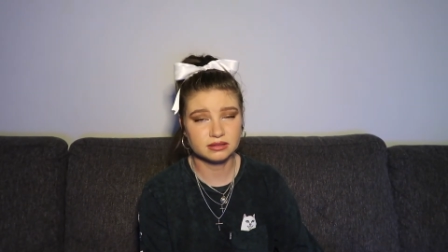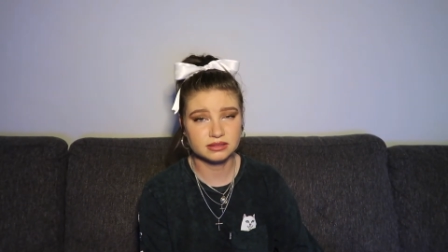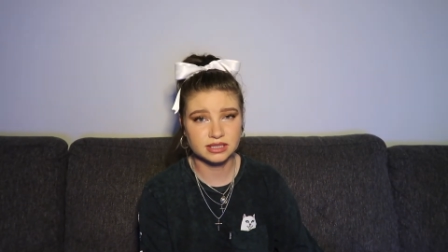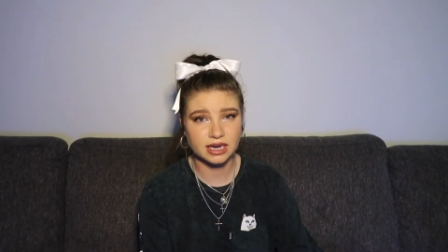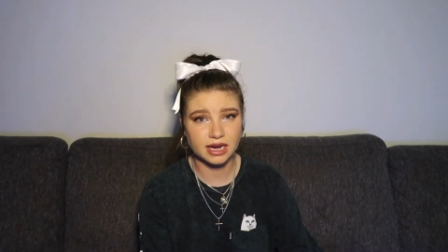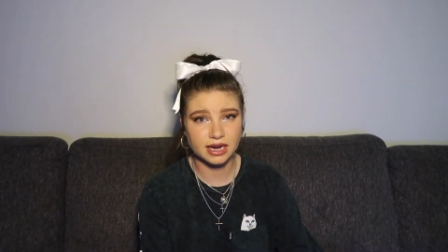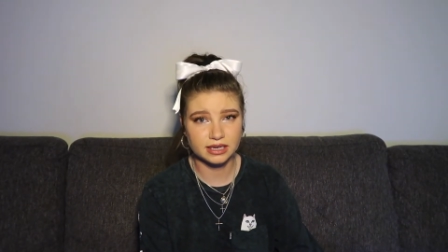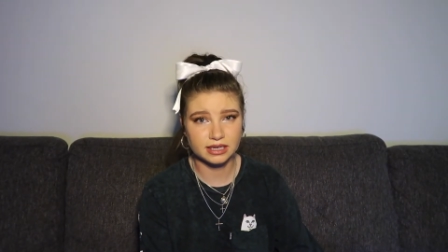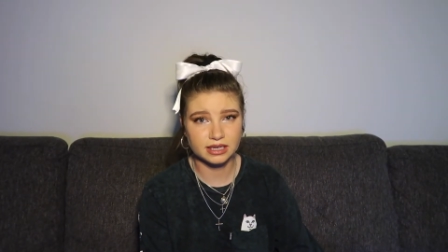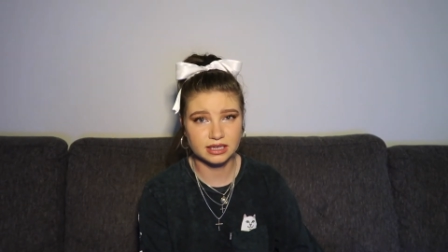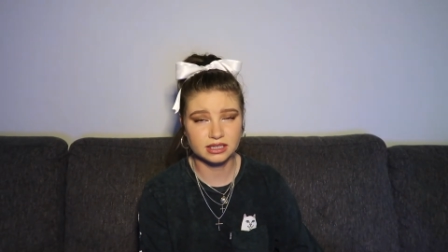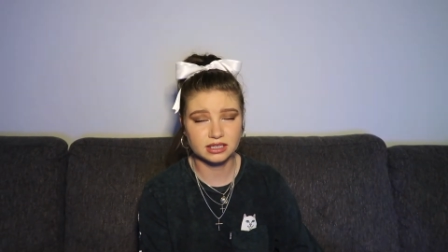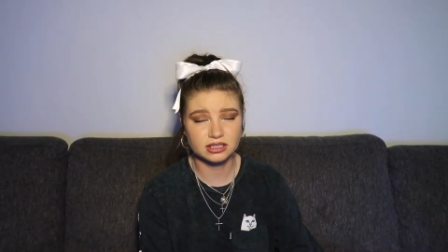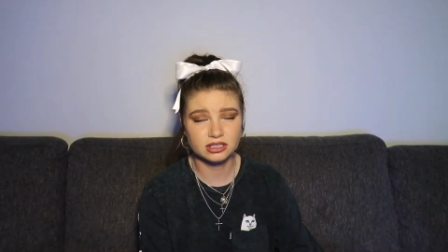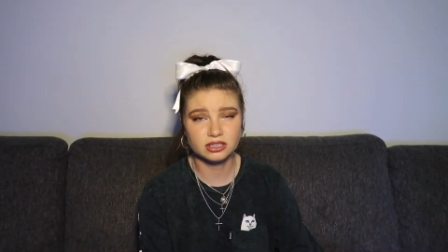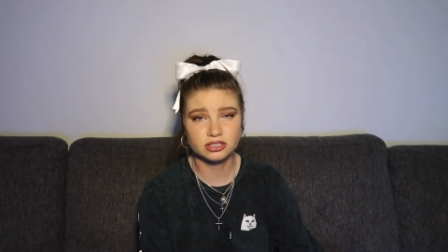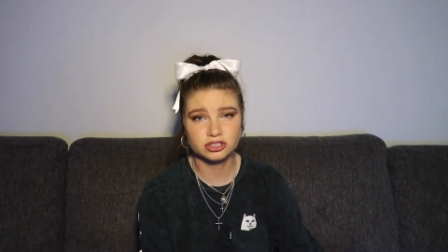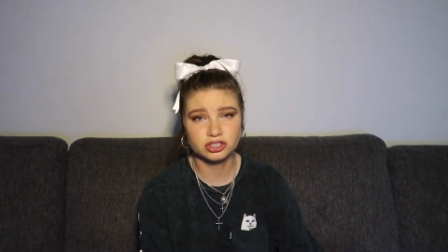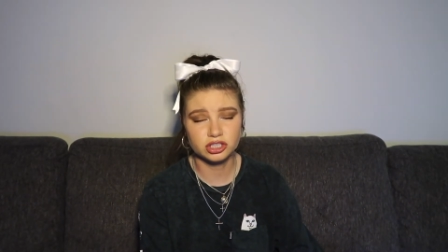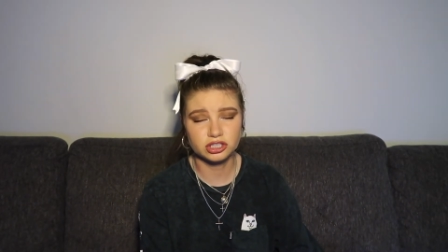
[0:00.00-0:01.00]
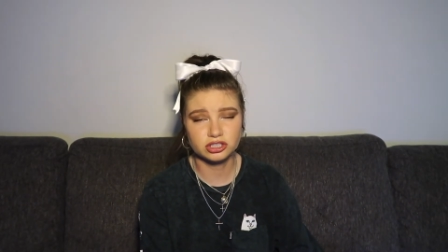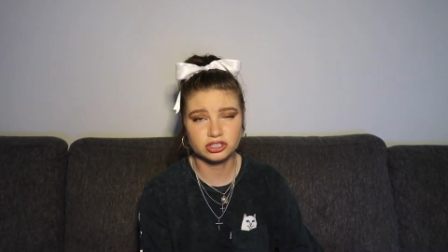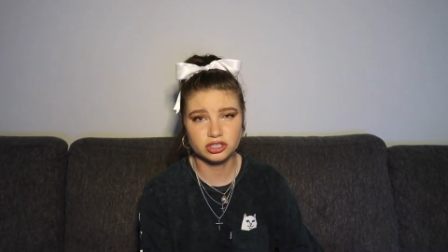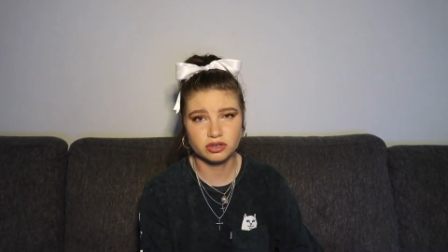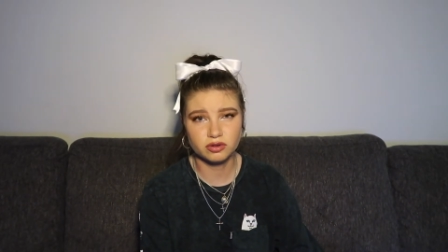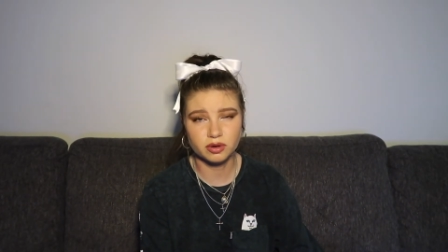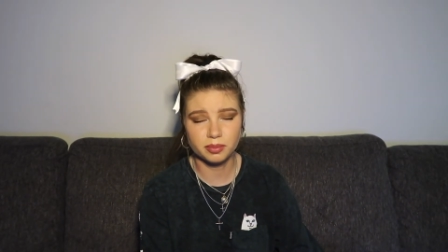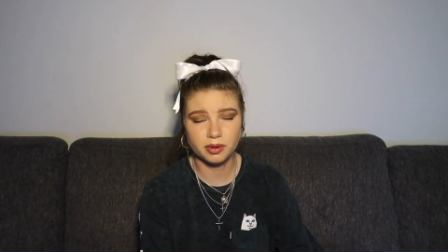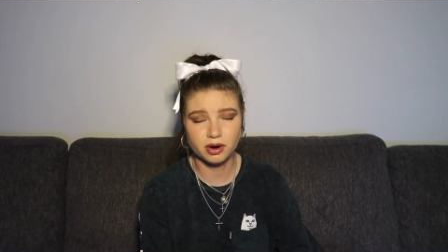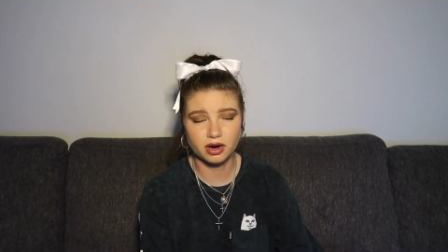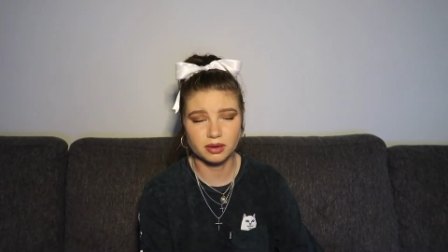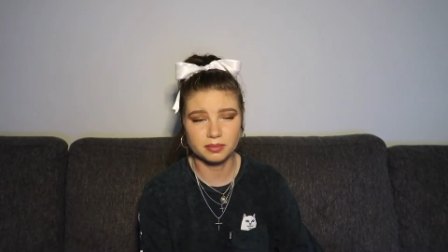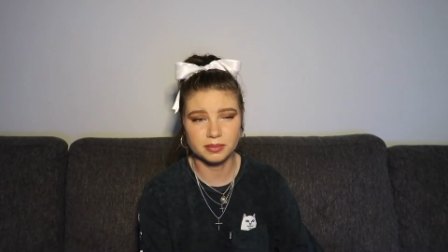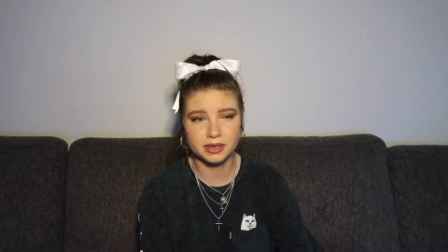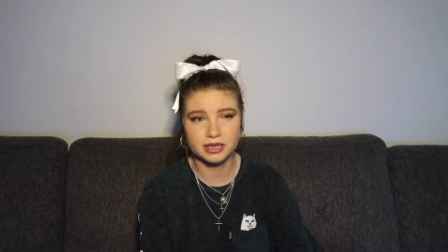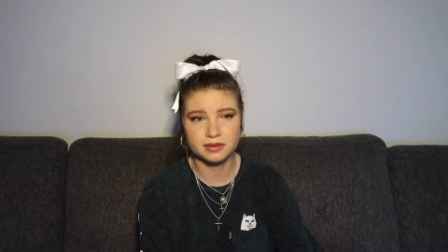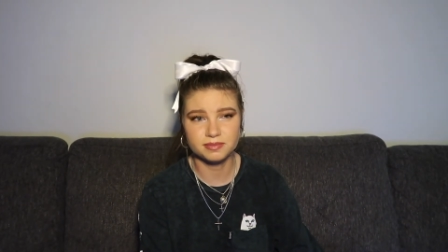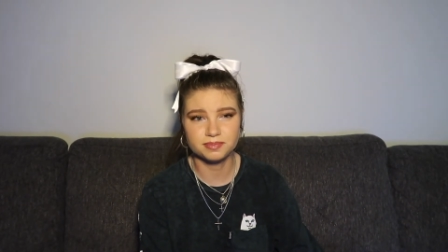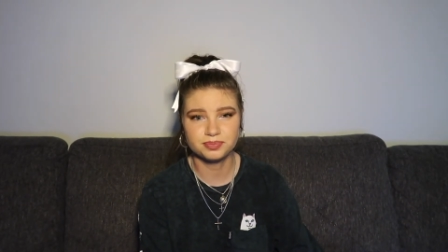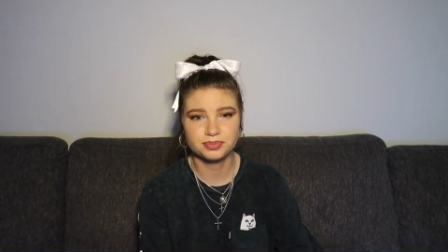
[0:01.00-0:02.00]
tiny shit show
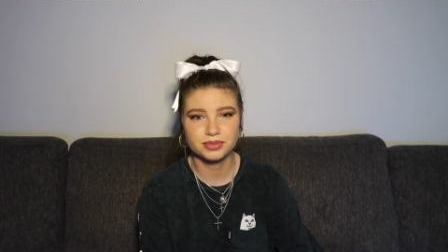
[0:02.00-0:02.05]
apartment.